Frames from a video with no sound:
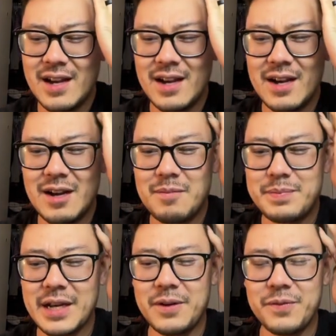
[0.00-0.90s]

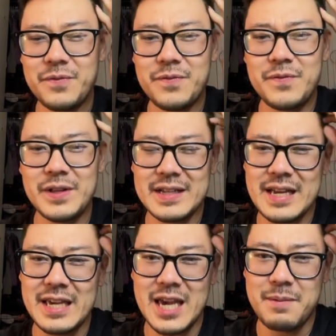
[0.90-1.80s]
But I don't feel like
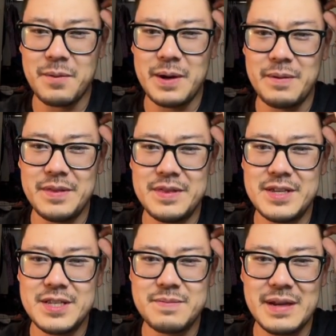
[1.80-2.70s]
I came away with
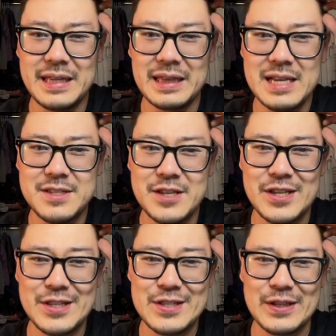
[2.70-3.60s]
this many
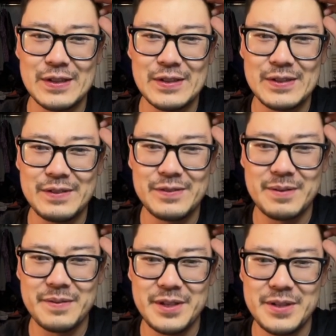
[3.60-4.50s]
lessons learned
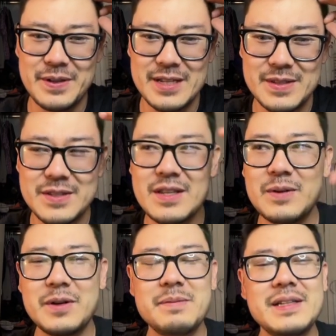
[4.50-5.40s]
from the US
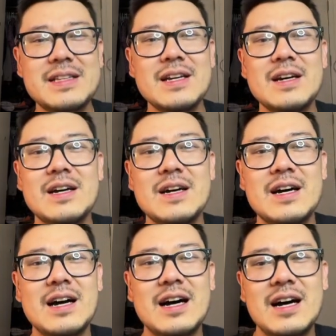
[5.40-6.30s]
tournament.
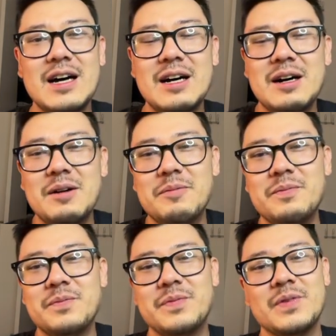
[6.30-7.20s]

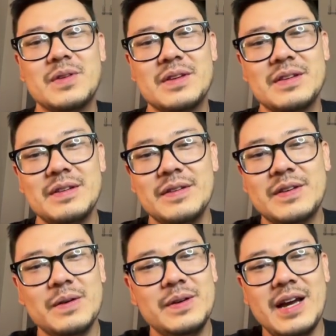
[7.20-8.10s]

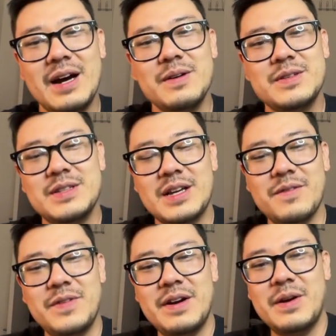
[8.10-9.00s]
So yeah, it was like
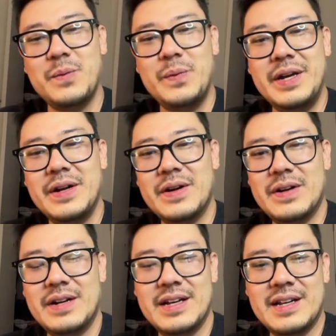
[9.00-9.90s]
a very
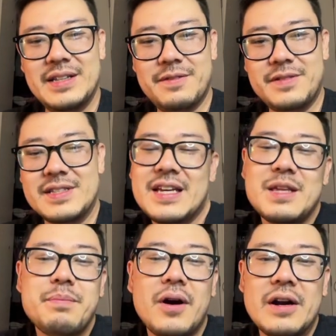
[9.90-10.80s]
weird difference. I
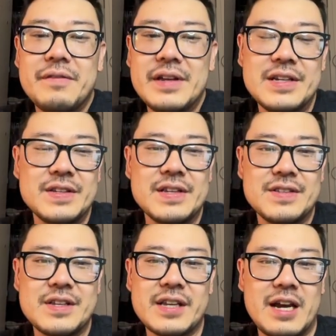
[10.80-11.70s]
think part of it
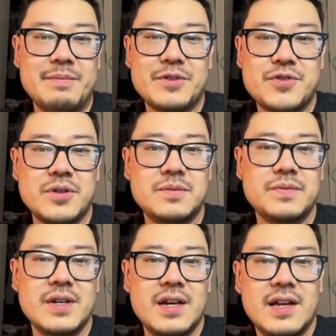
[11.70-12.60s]
is the time control
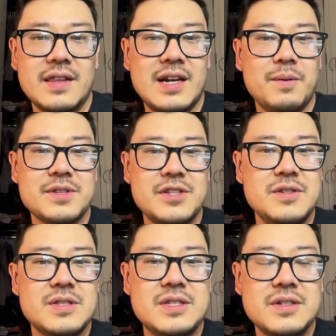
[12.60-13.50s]
that I wasn't
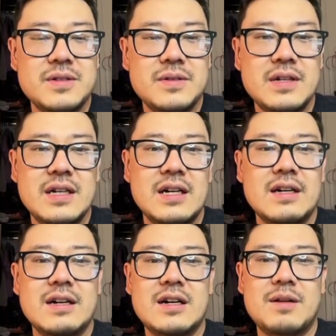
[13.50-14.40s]
used to.
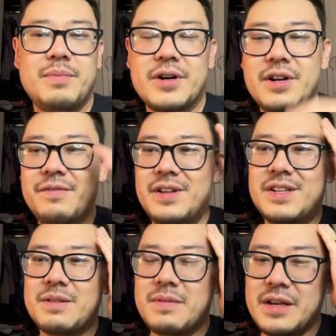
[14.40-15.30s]
Part of it
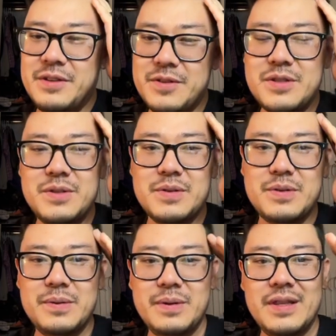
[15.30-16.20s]
is I'm not used
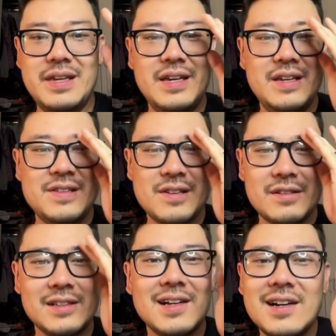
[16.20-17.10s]
to these
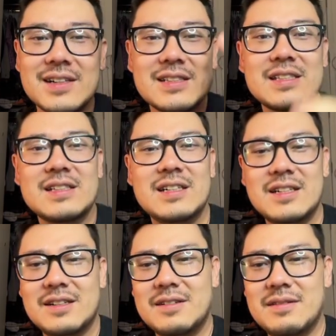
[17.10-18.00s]
clocks.
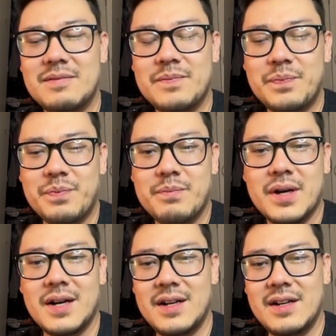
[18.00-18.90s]

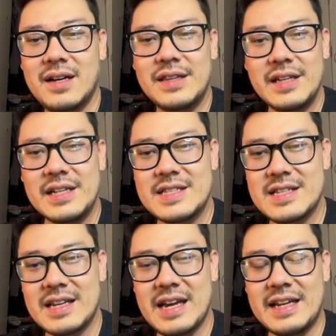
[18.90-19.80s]
But I think it's,
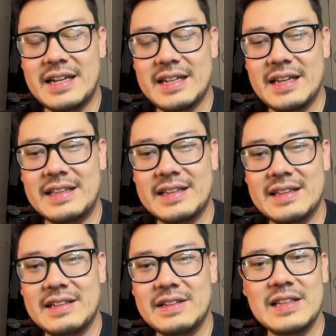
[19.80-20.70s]
again, like,
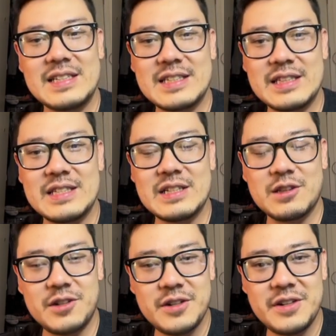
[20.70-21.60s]
good lessons
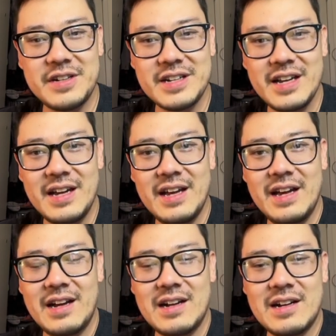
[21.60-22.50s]
learned,
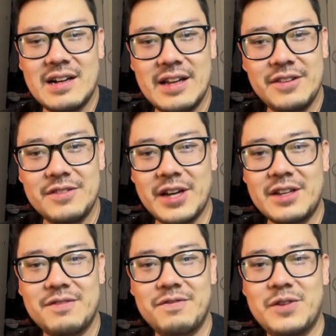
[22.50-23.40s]
and
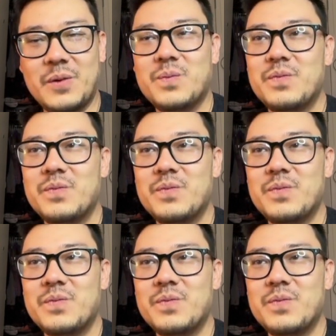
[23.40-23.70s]
like, you